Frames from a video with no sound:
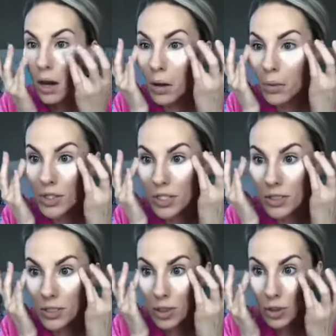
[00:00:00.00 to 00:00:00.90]
which is
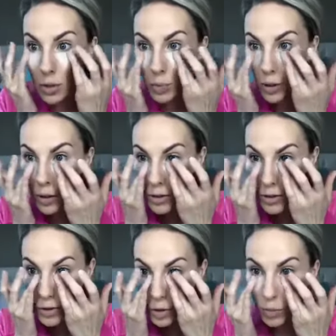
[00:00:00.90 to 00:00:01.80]
a super,
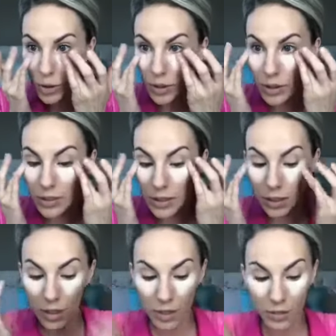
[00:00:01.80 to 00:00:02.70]
super good deal.
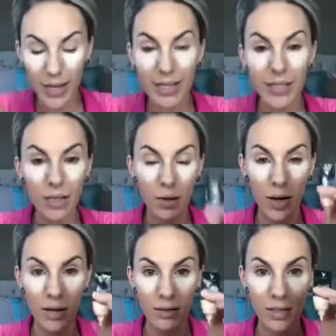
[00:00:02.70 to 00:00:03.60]
And you guys,
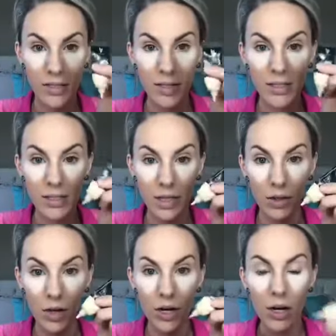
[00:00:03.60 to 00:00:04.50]
okay, this
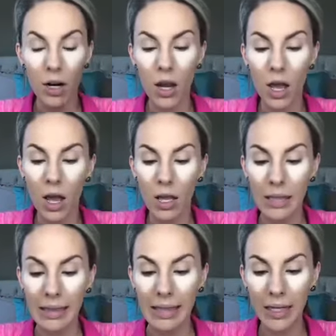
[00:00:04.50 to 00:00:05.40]
concealer
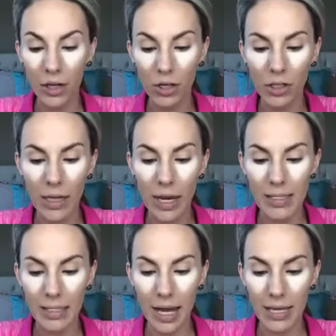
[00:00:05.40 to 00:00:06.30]
literally
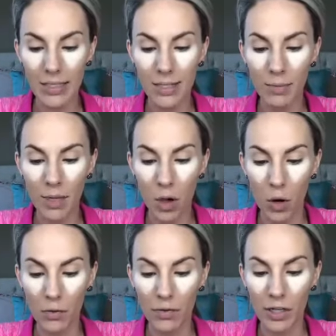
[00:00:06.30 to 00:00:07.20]
has lasted me
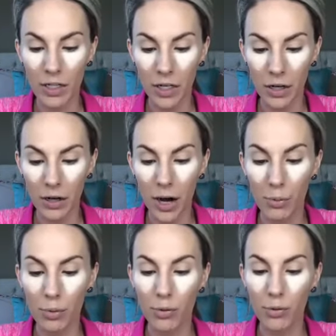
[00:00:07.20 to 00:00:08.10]
over a year. I
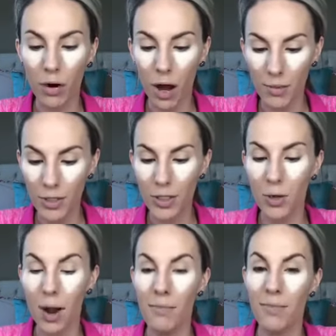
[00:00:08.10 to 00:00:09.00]
promise
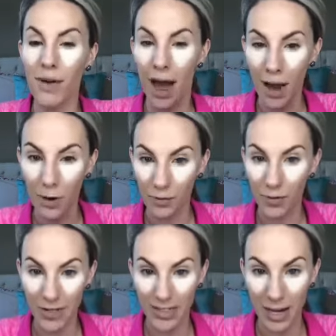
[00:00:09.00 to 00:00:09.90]
you, I'm not over
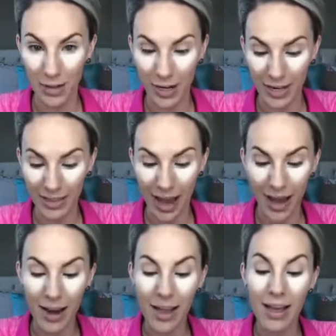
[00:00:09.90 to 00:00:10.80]
exaggerating
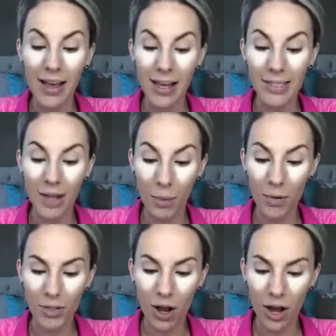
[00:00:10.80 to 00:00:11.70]
that. It's
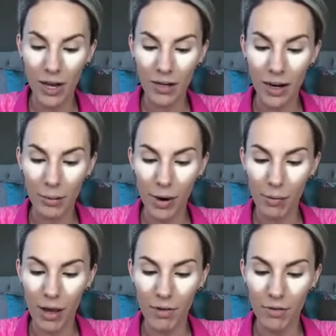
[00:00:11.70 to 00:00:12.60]
almost gone. I
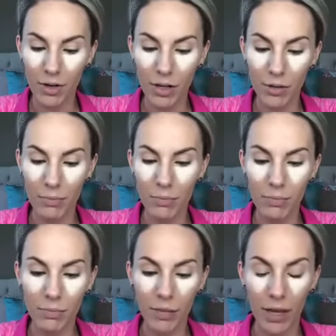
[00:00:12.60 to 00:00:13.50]
probably have a good
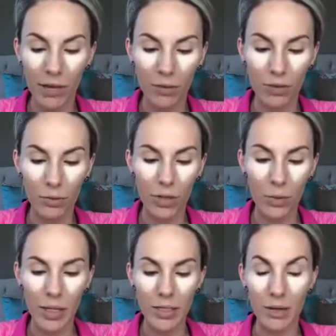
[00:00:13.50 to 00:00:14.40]
like 3
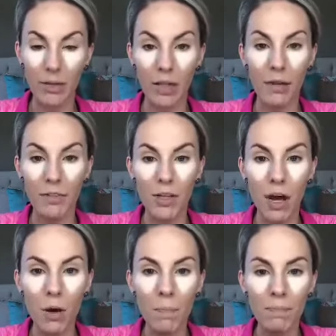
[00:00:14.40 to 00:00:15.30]
weeks of it left
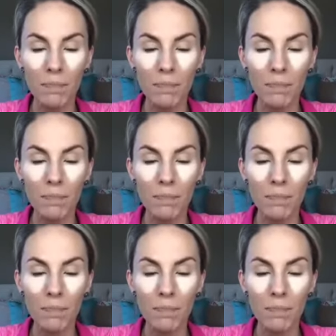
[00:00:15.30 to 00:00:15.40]
though,